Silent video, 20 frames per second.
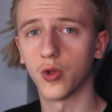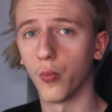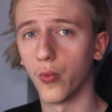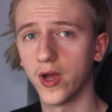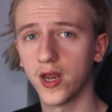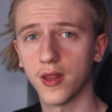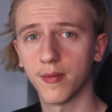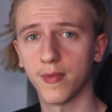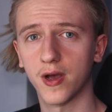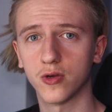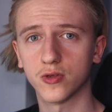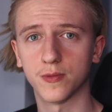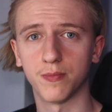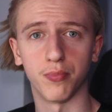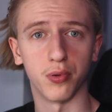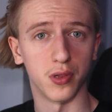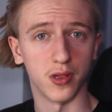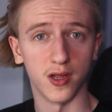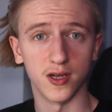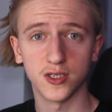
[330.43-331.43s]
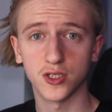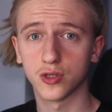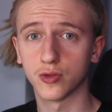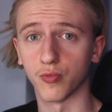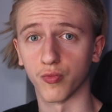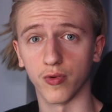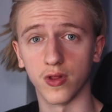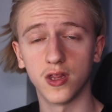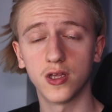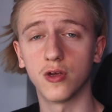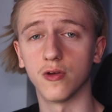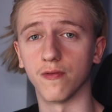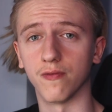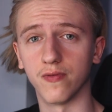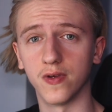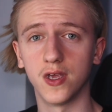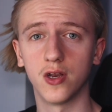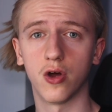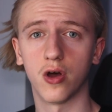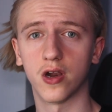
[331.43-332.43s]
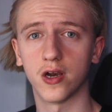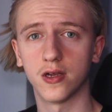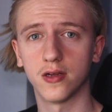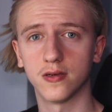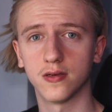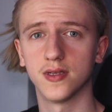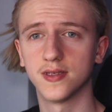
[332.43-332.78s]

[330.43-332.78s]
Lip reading: the weight of the mouse plus the really good feed on it,